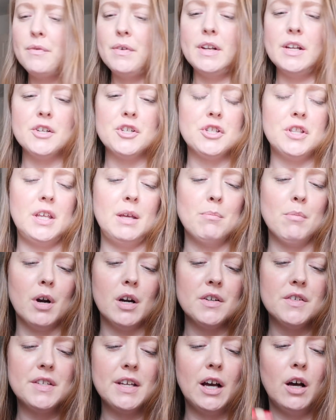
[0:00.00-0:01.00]
Finished the
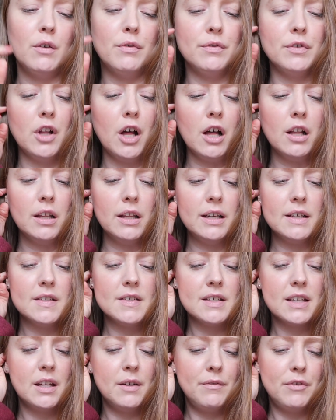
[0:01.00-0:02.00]
Marcel Flawless
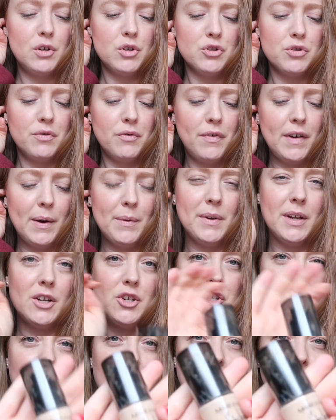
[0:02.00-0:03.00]
Skin Fusion
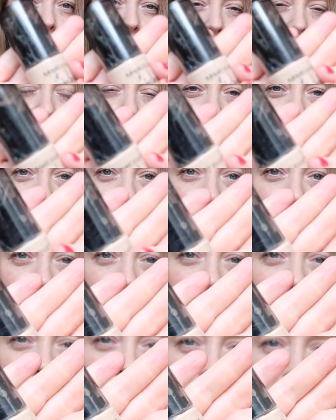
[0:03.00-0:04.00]
Foundation in Buff Beige.
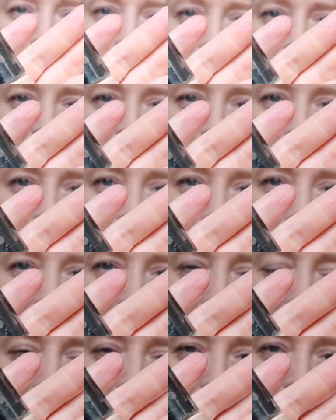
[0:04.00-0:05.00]
This has been the
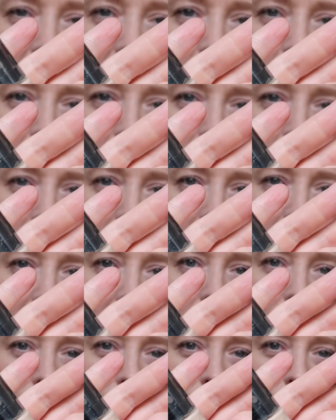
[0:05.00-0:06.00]
foundation I've been using
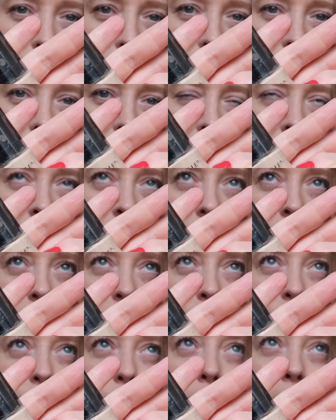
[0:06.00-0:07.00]
now for
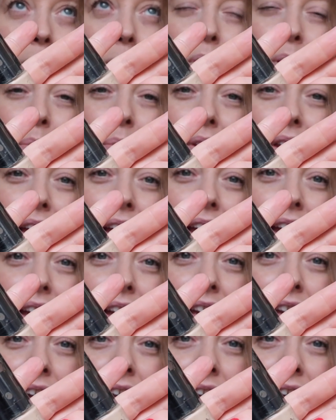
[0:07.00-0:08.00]

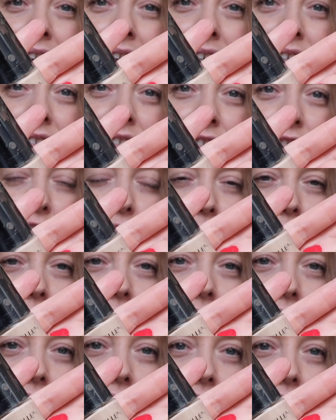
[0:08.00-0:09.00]
probably two
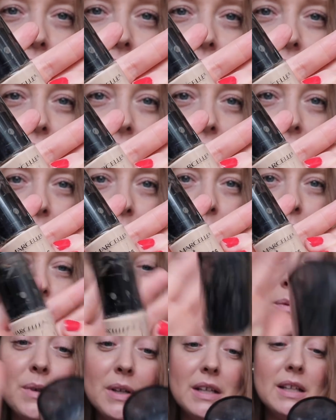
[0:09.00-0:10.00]
years
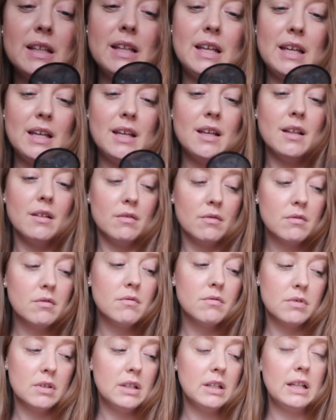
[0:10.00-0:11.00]
and really,
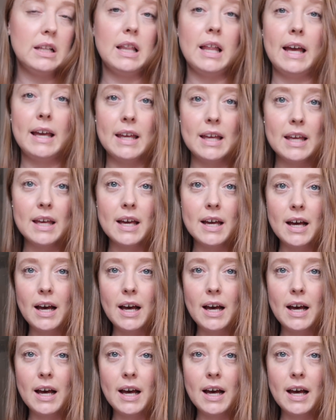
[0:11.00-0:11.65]
really liking it.